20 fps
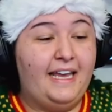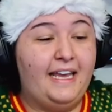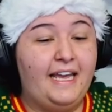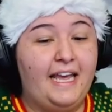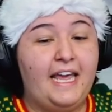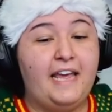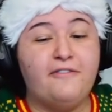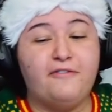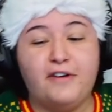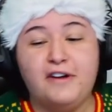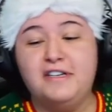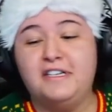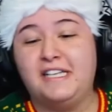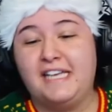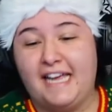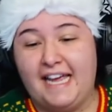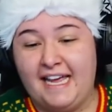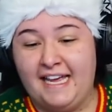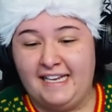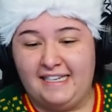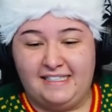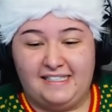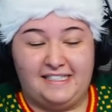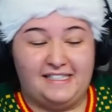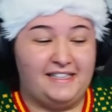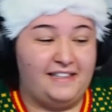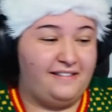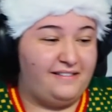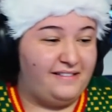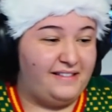He really is
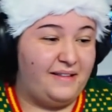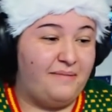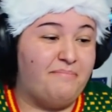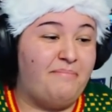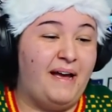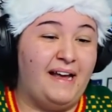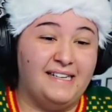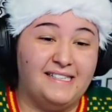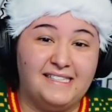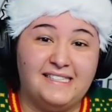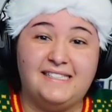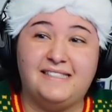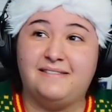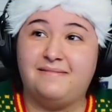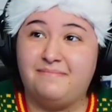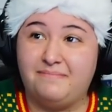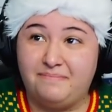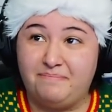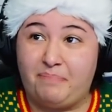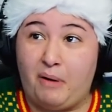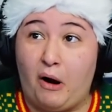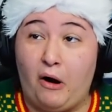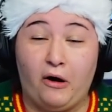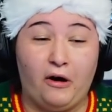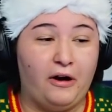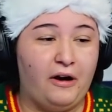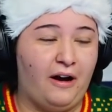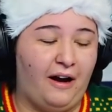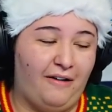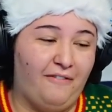the best
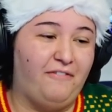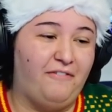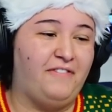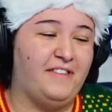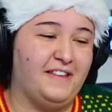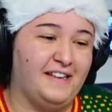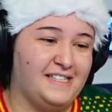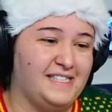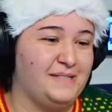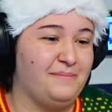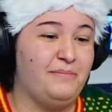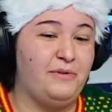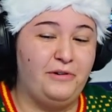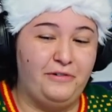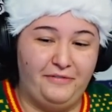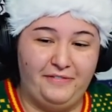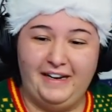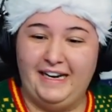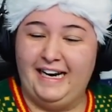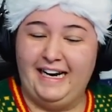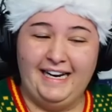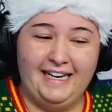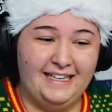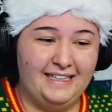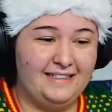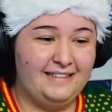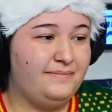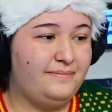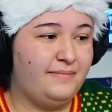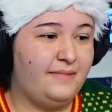part of this movie.
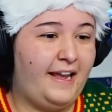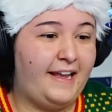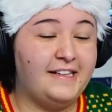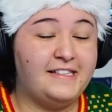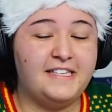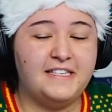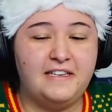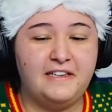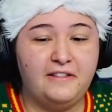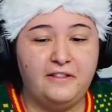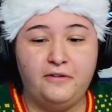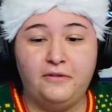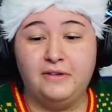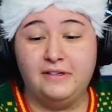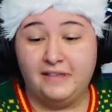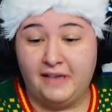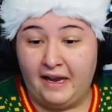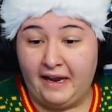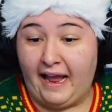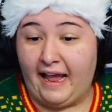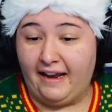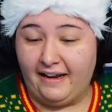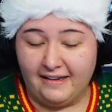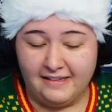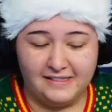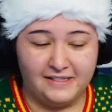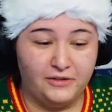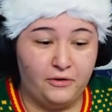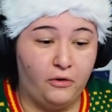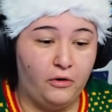And Cindy Lou, again,
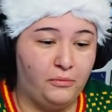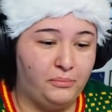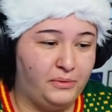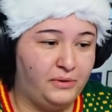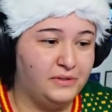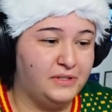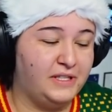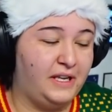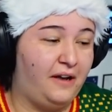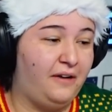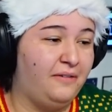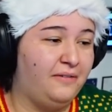is adorable, so.